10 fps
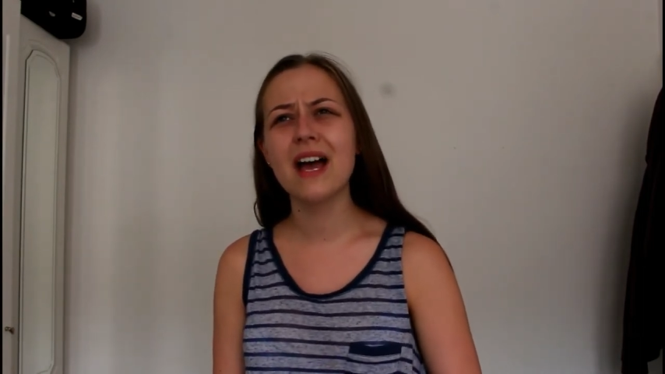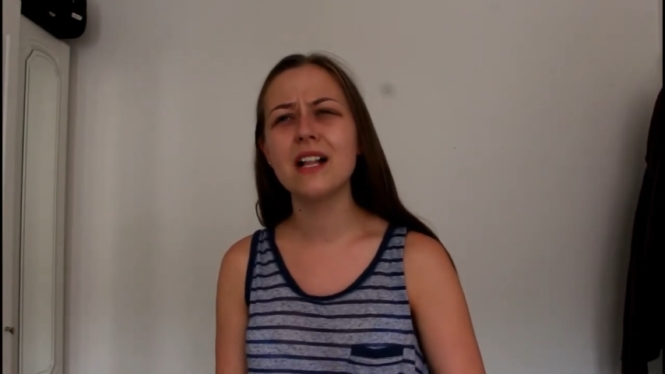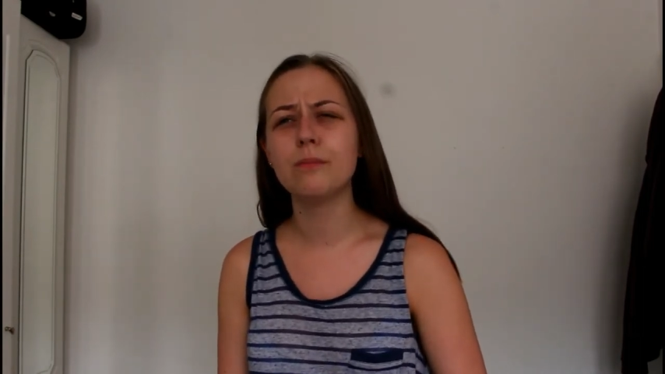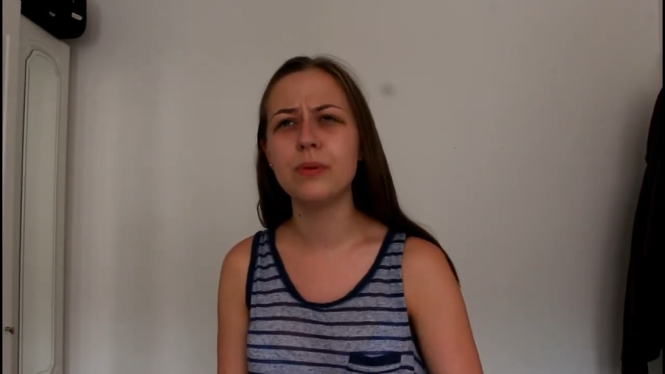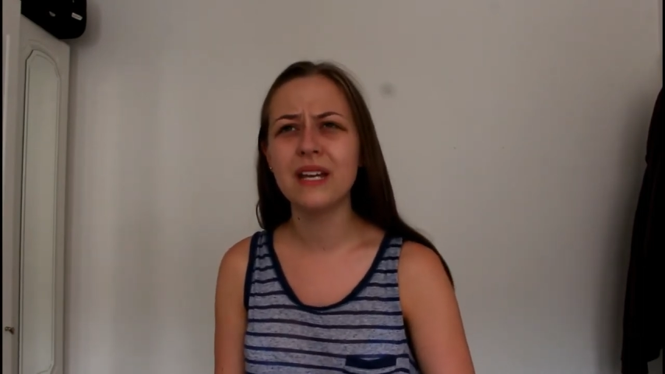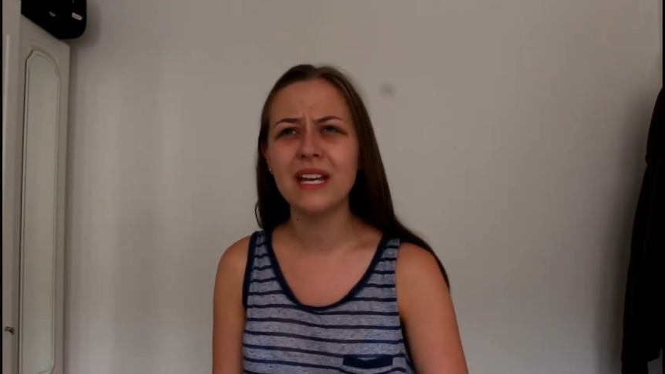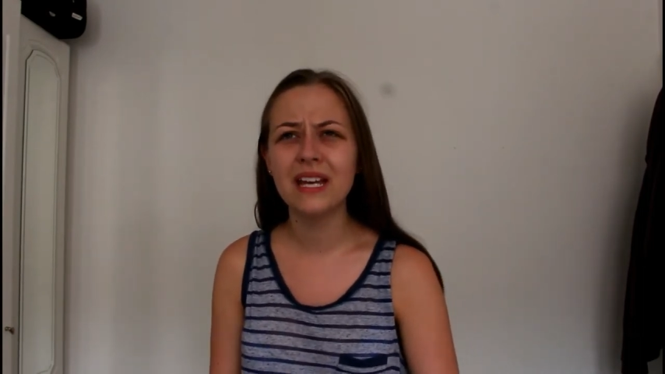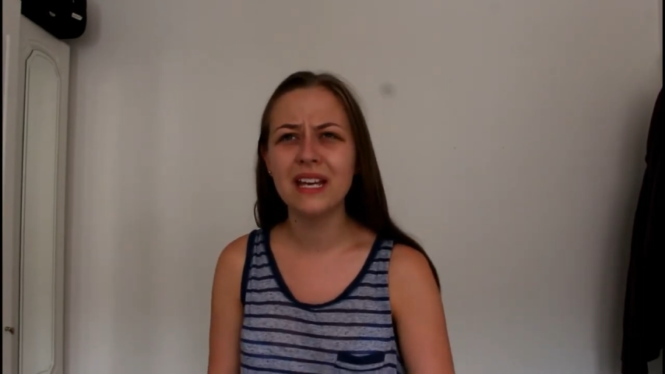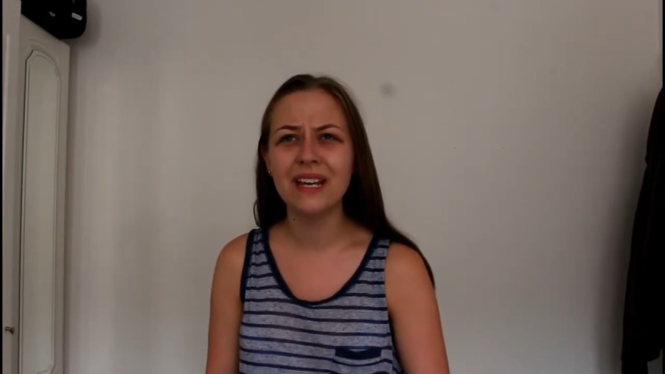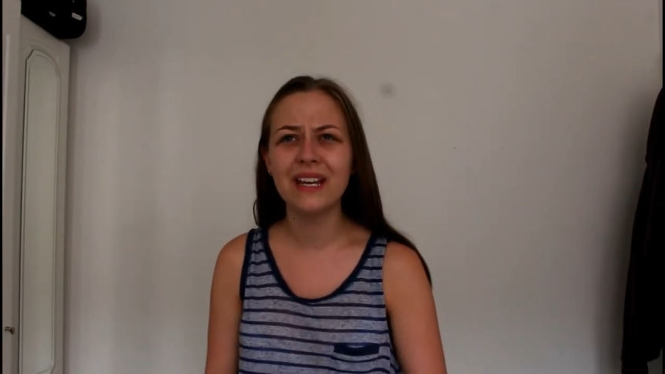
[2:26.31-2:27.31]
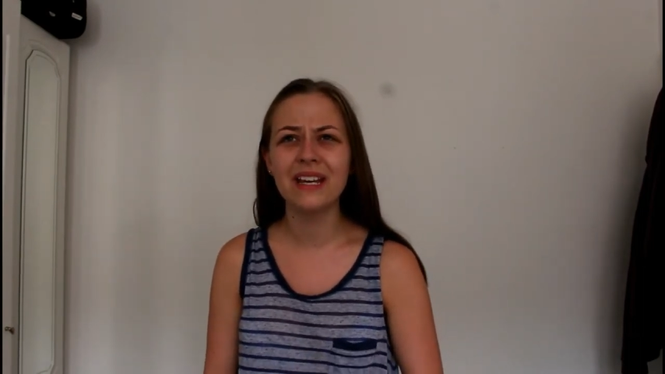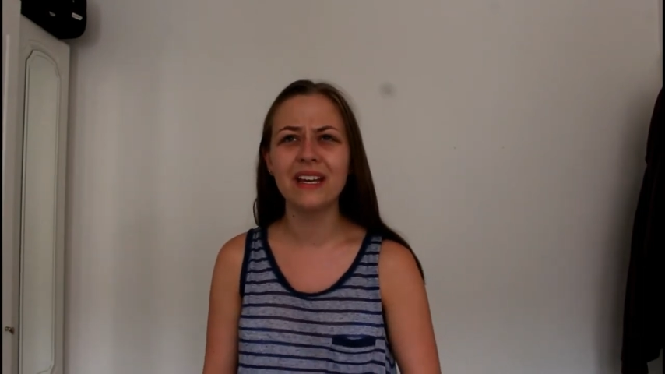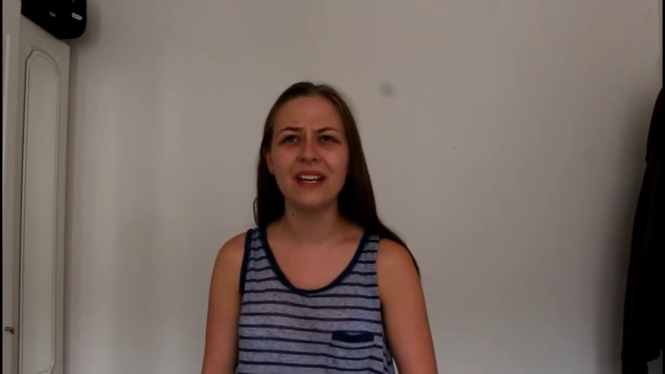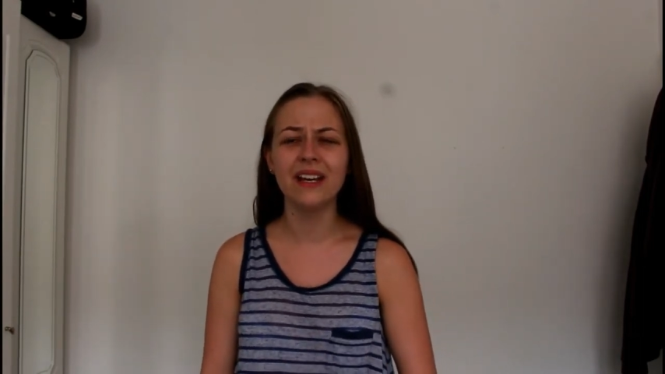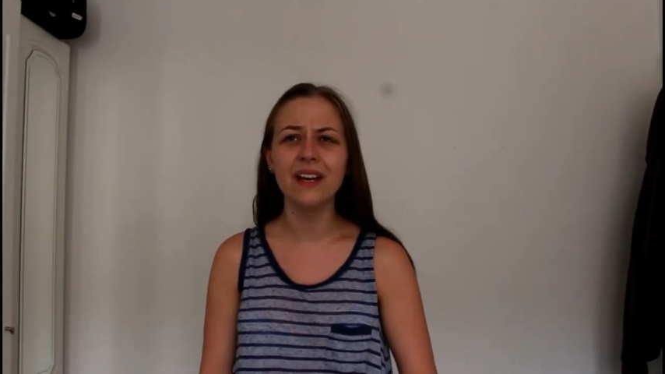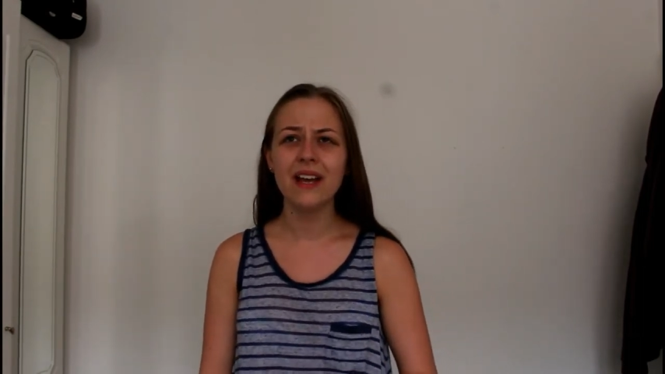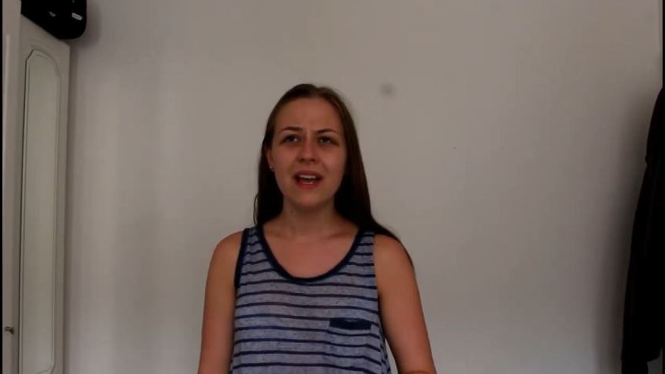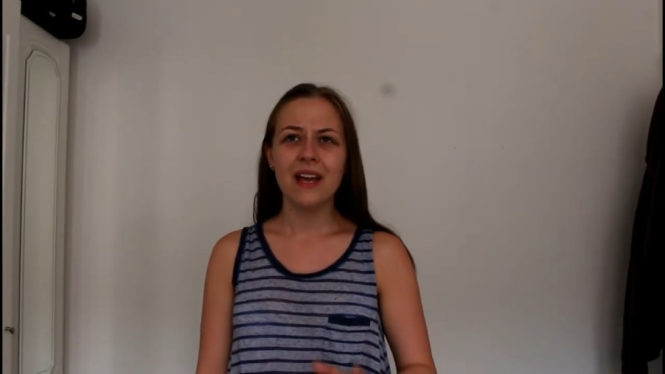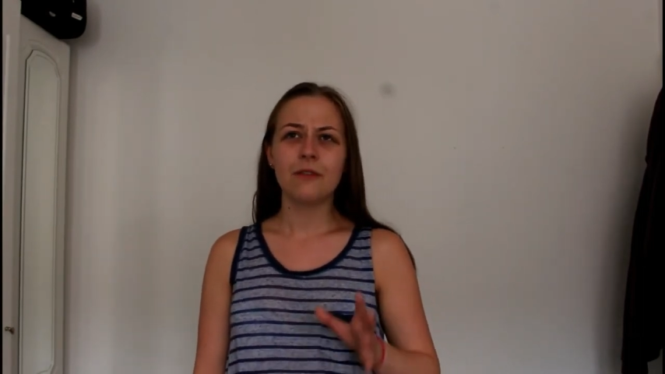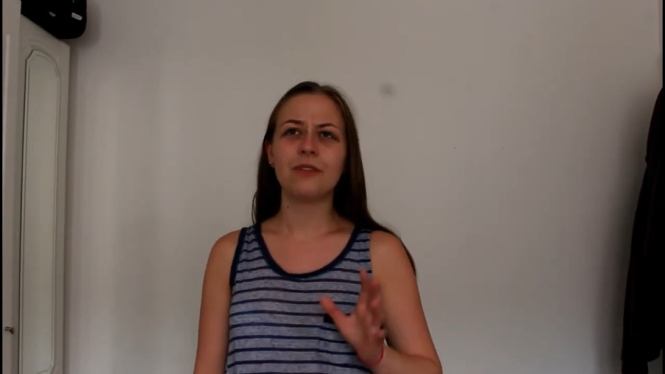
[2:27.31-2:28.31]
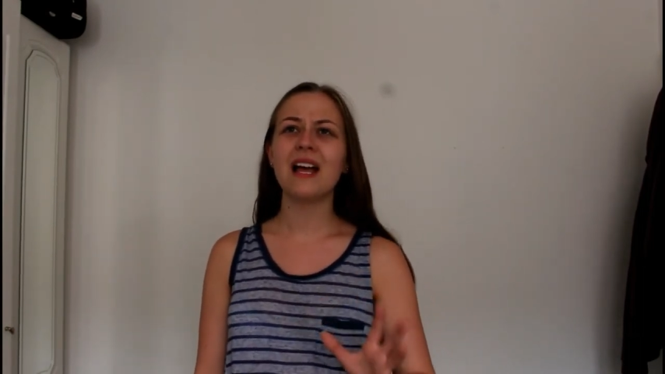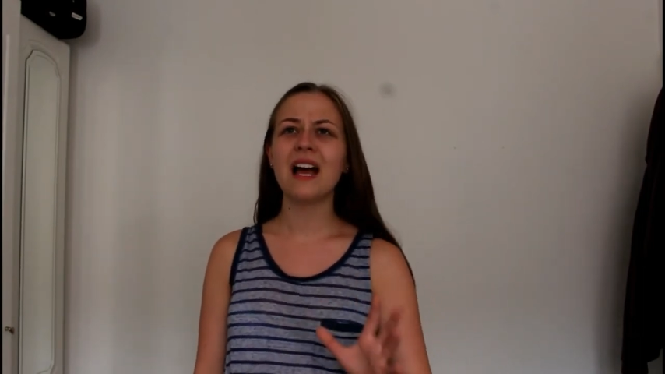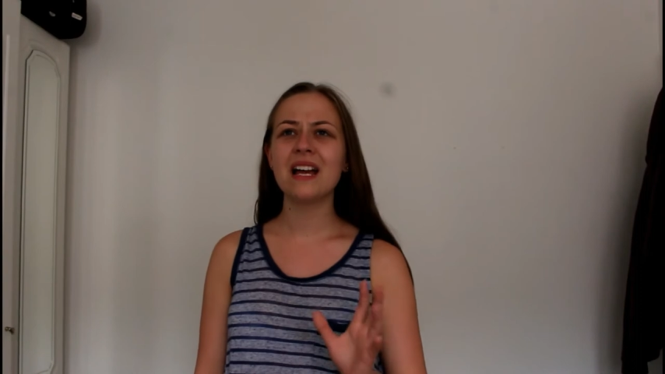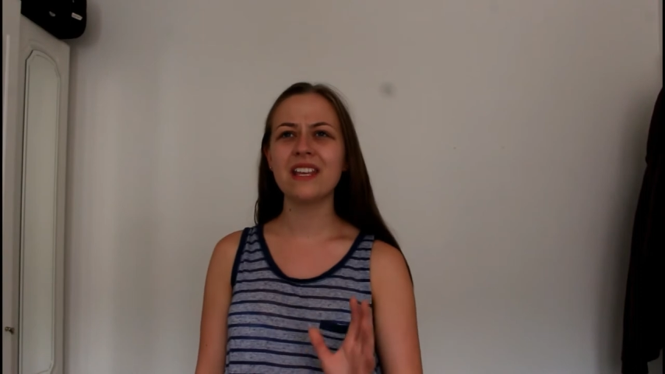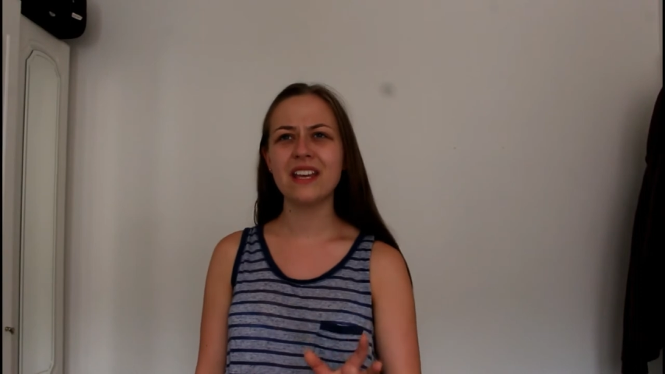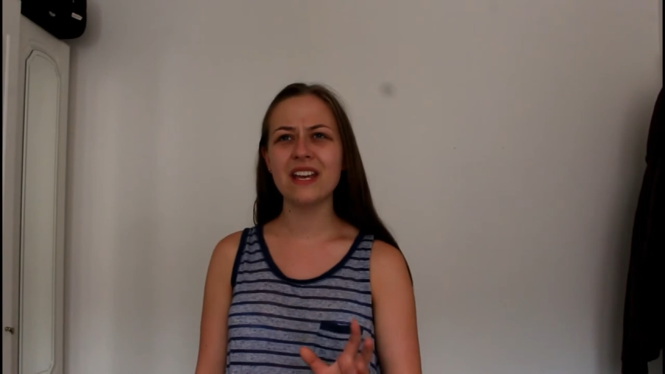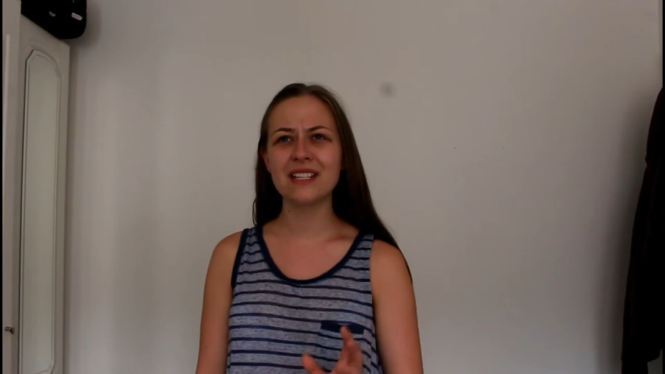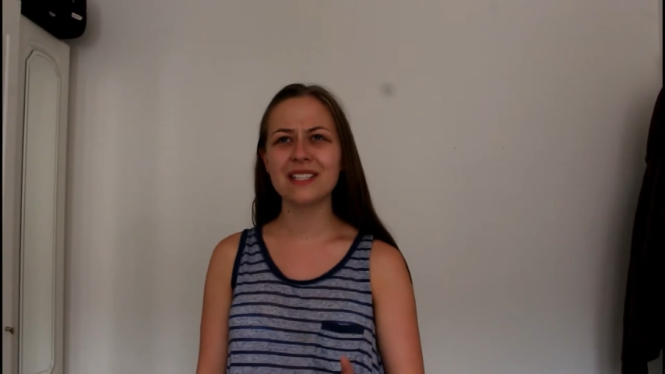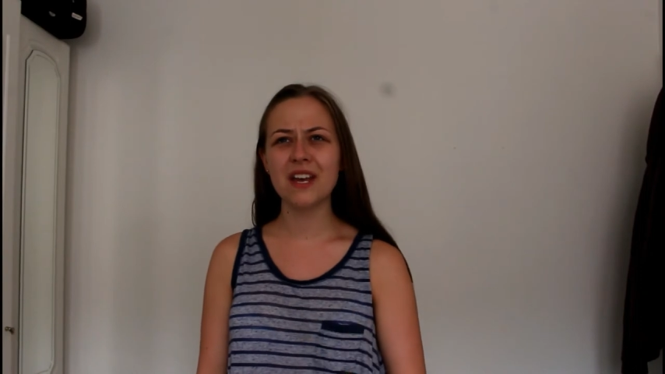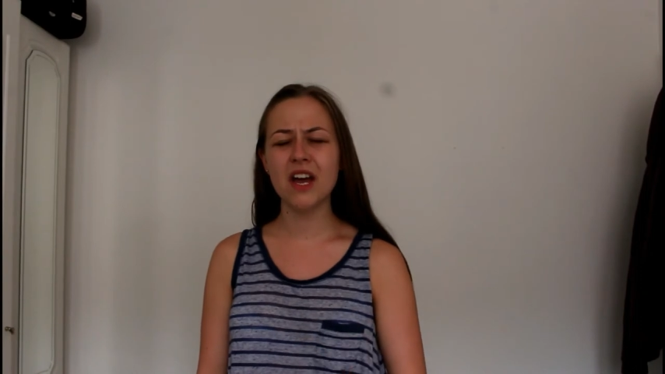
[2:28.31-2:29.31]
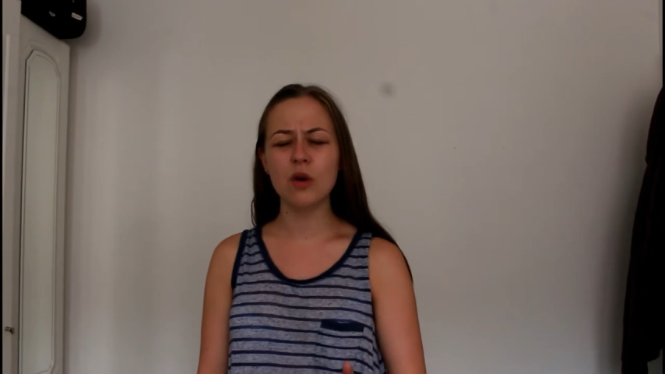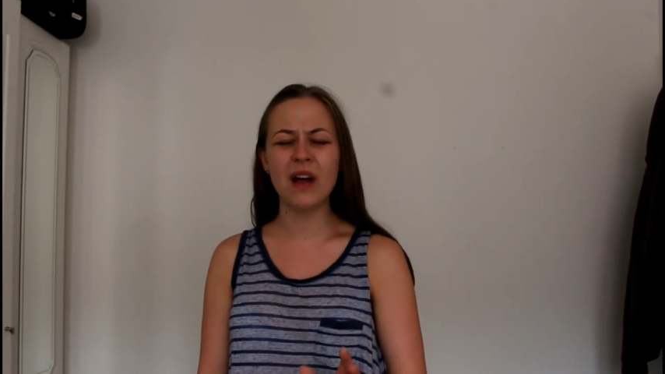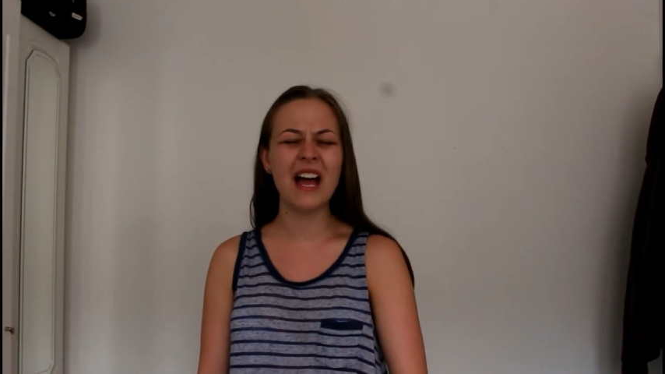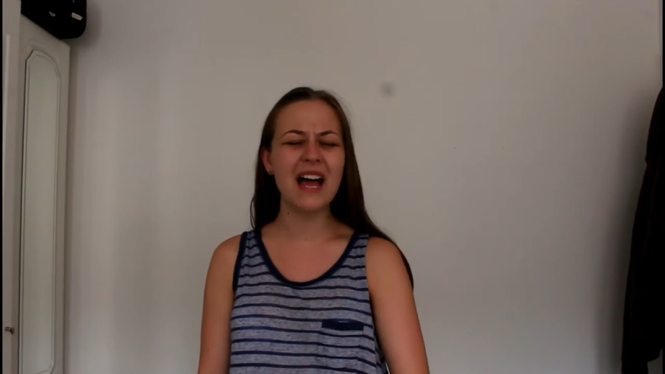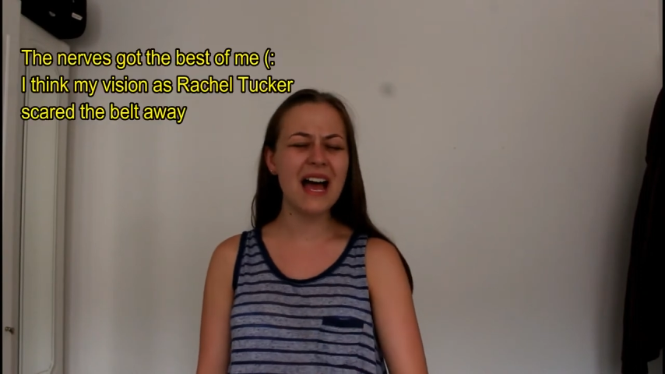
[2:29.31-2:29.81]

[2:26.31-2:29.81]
I'll be flying so high.